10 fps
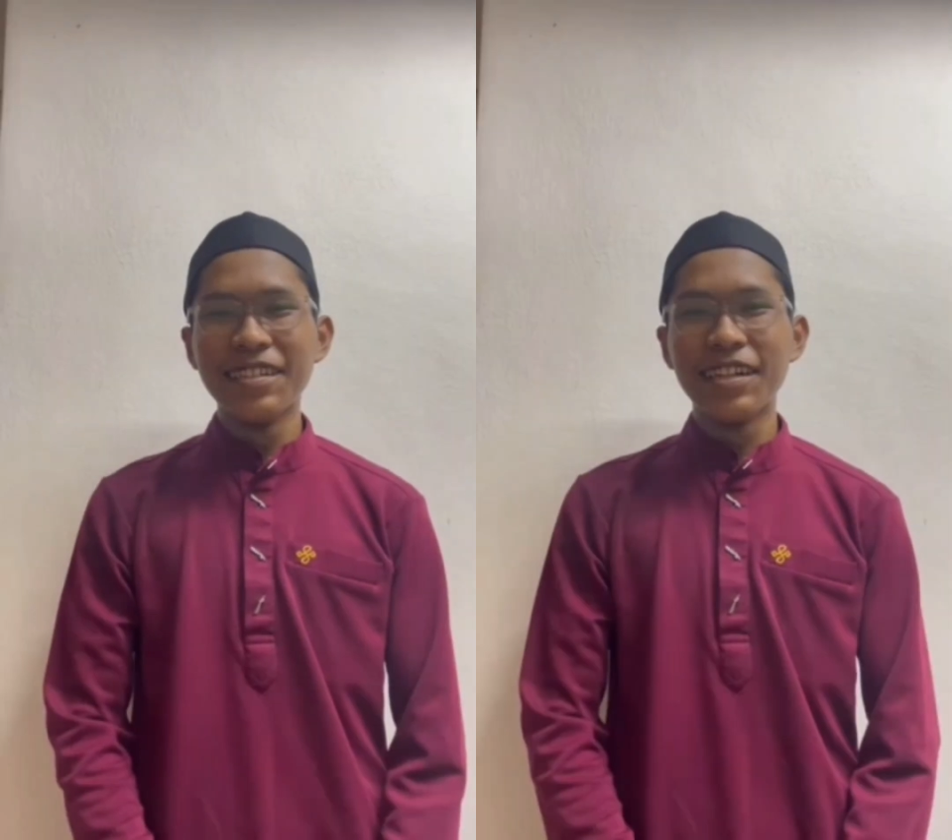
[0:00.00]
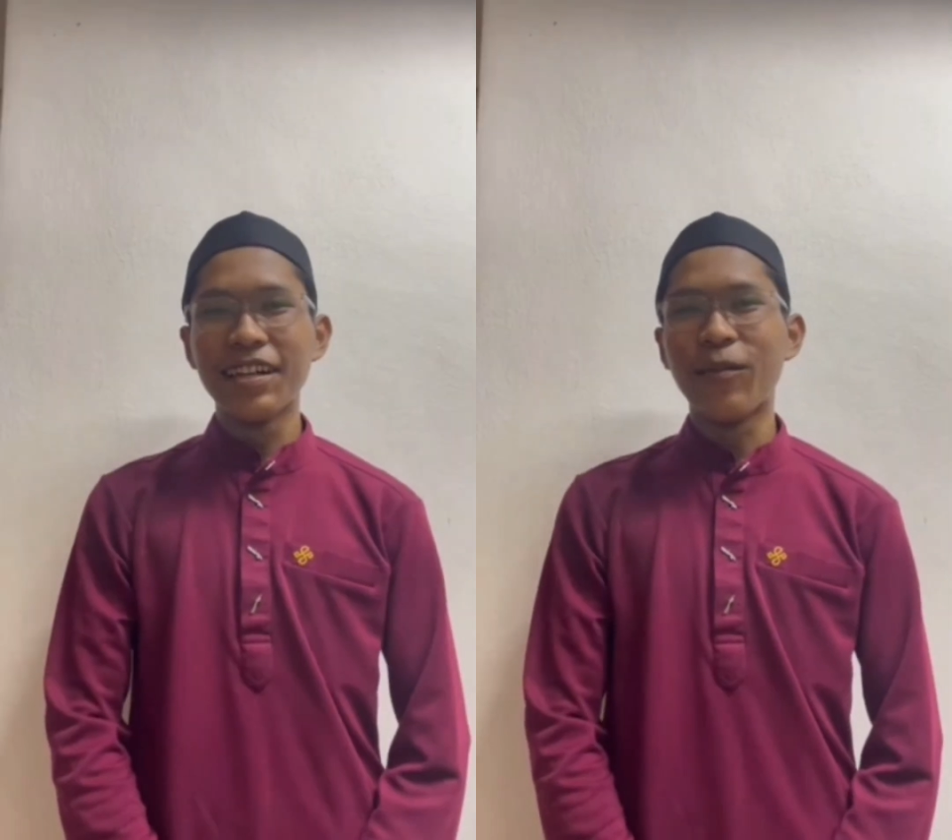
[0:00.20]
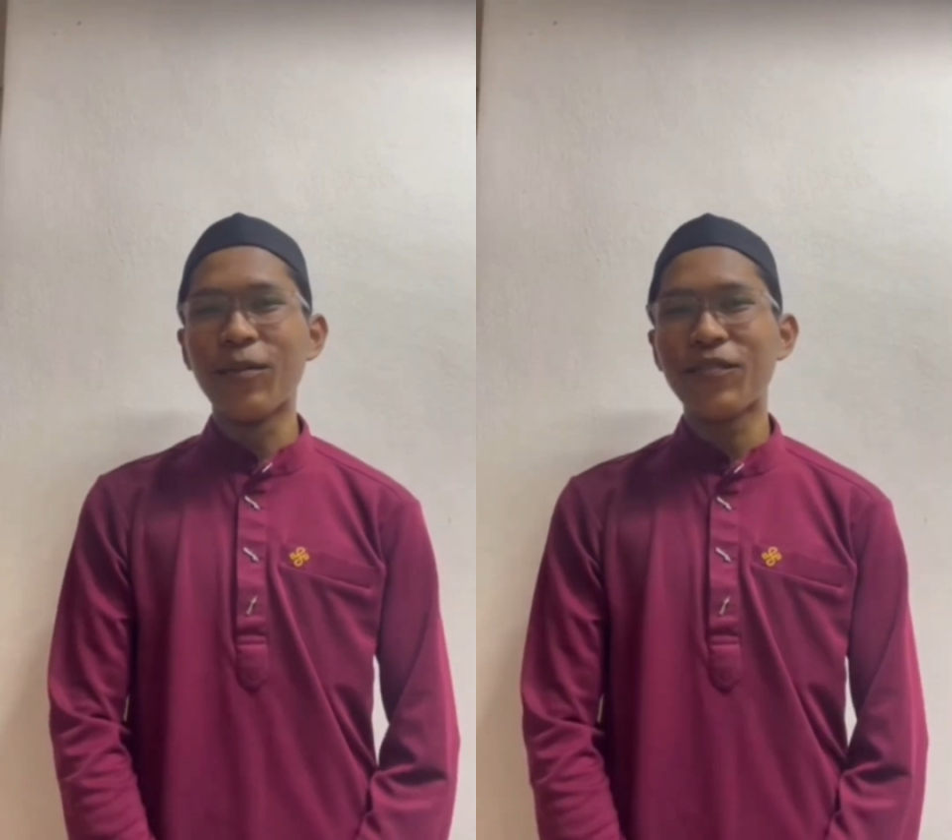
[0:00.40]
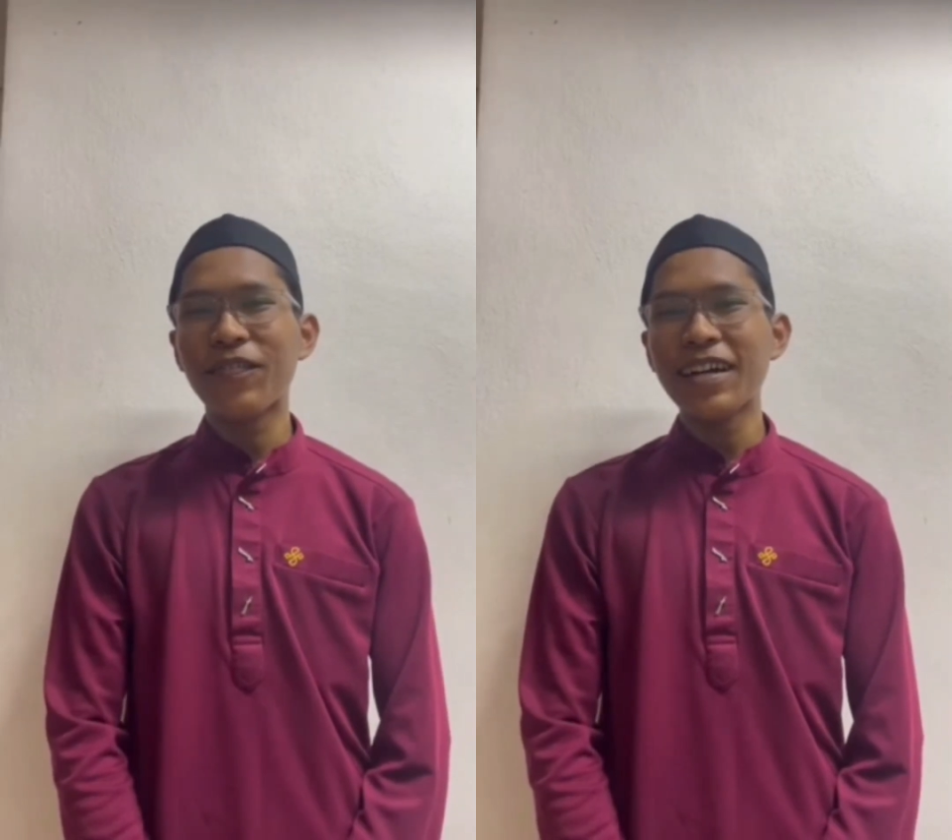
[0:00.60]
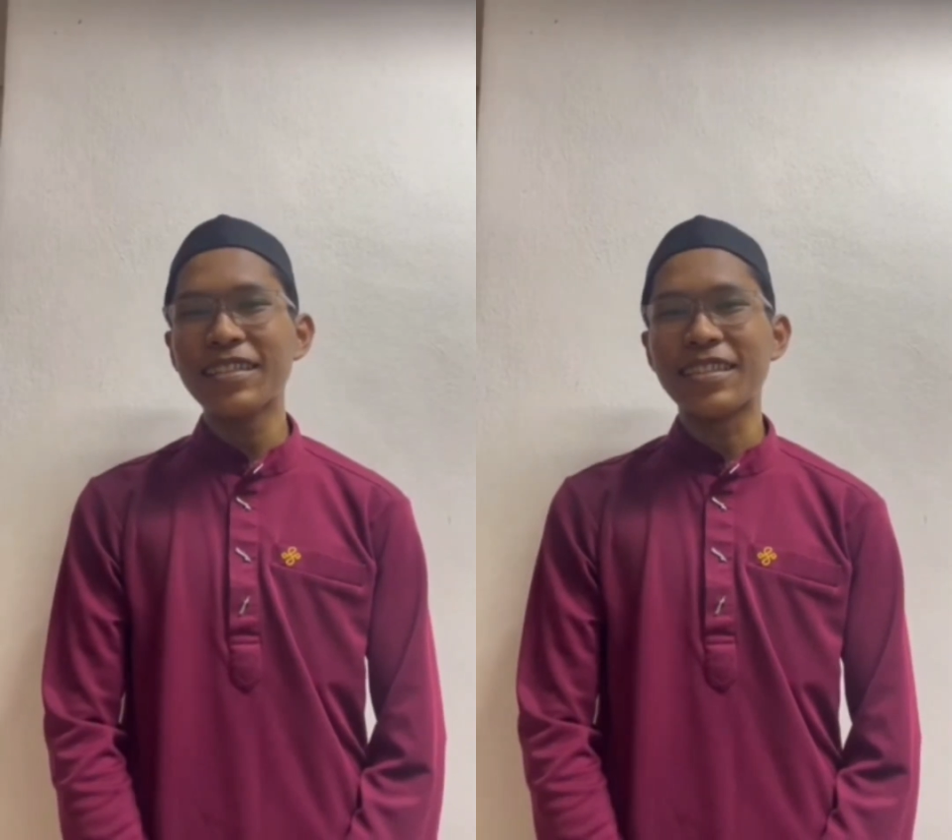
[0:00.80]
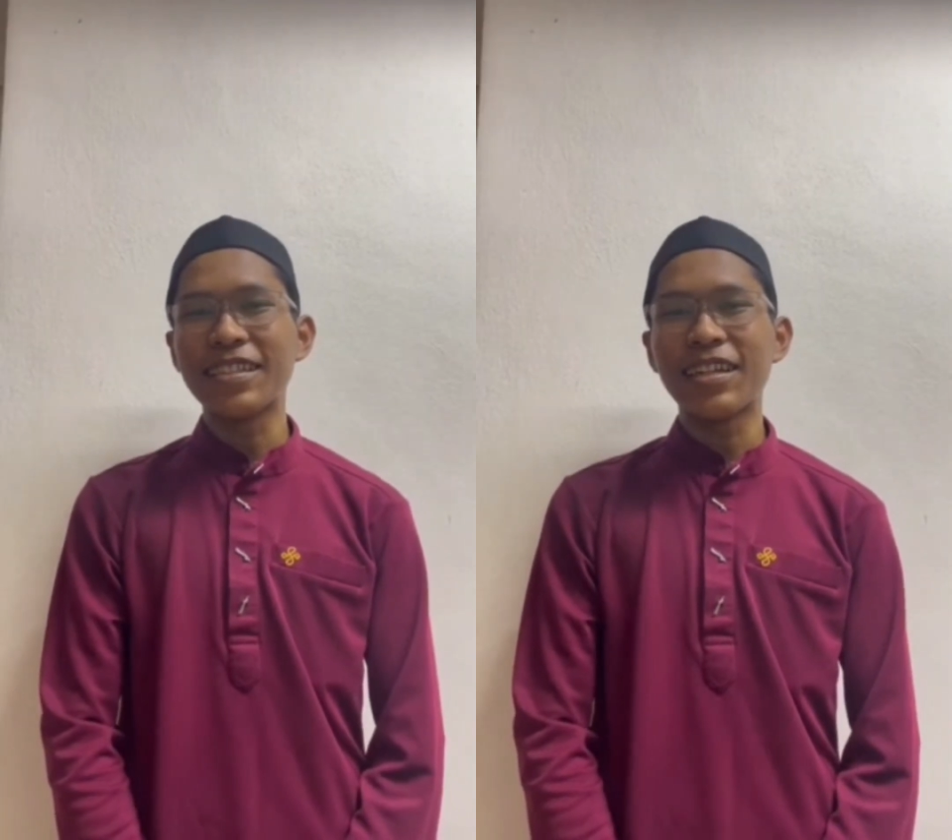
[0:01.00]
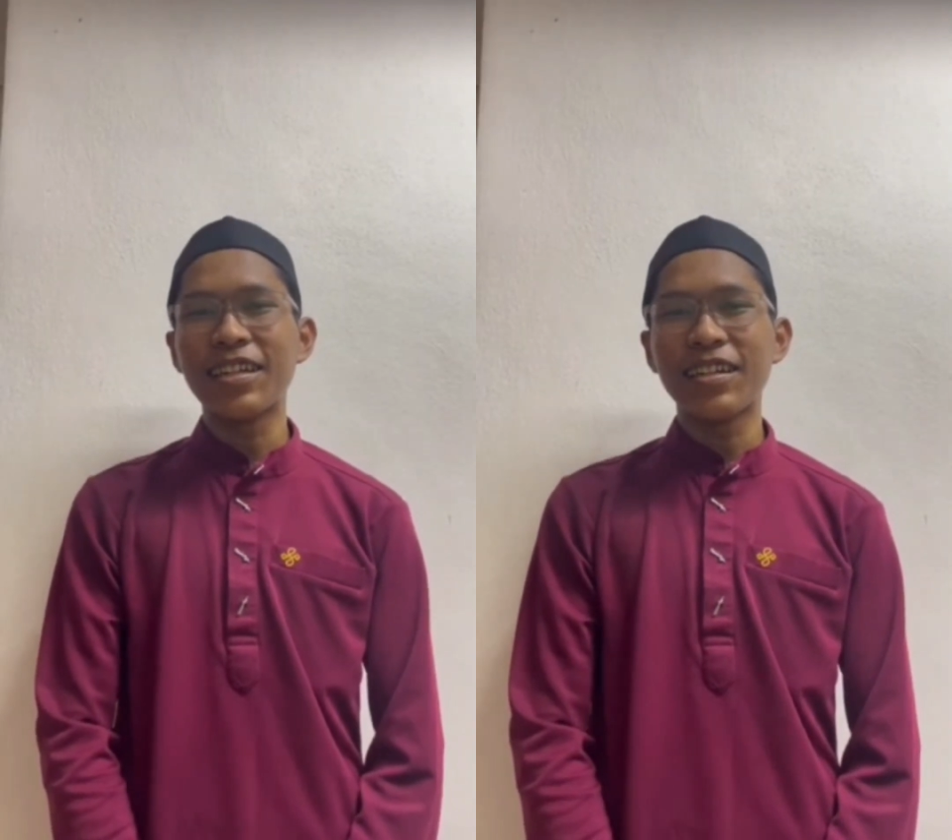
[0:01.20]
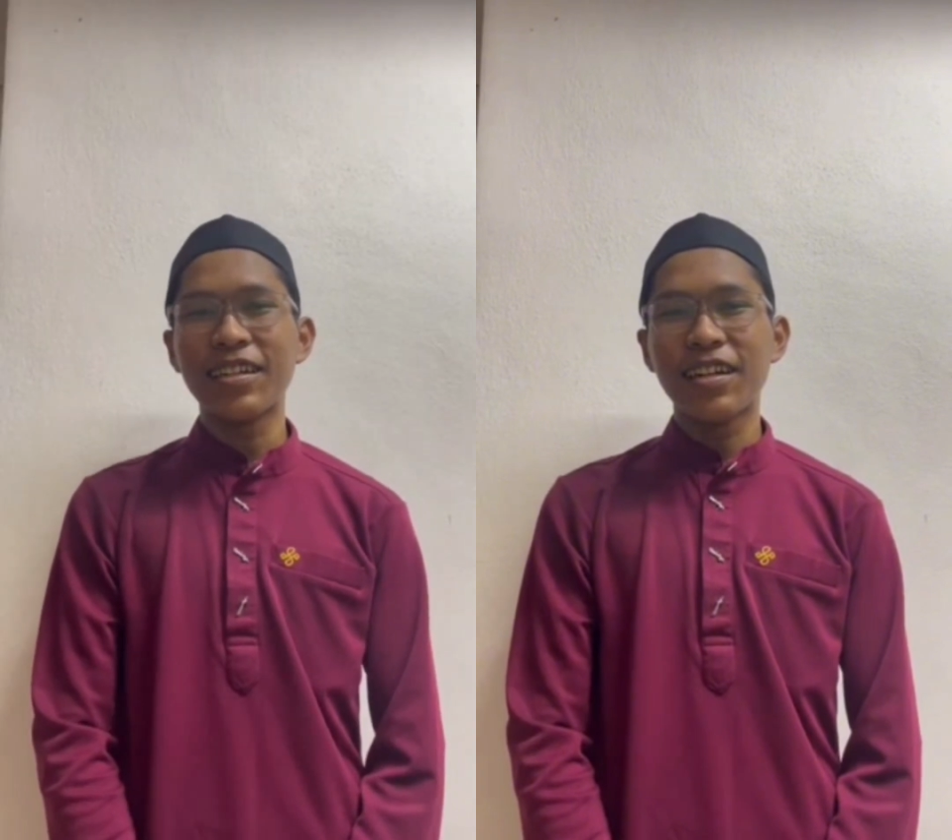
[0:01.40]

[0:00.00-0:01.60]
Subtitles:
Number 5, circuit